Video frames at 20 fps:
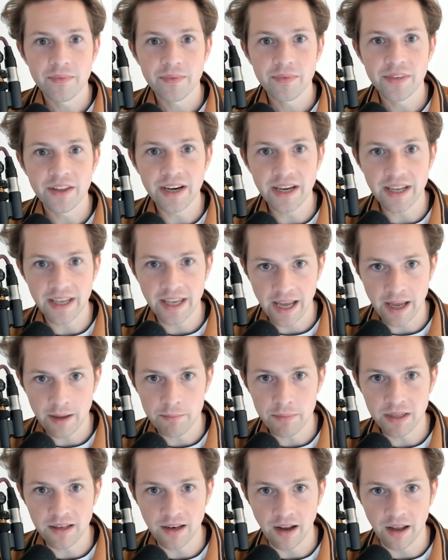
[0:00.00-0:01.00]
that it can
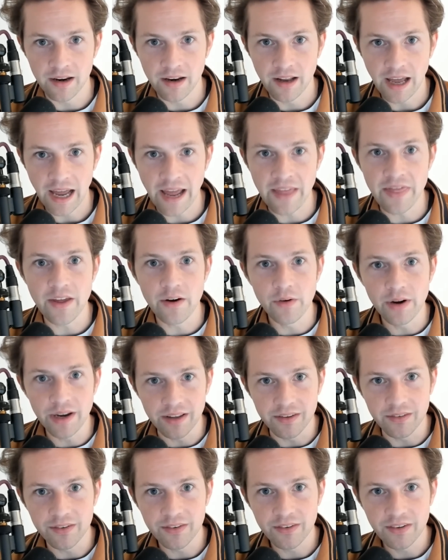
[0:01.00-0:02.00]
be done. And there
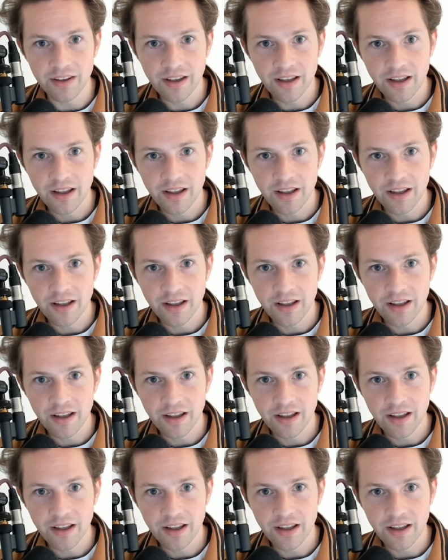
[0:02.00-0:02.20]
is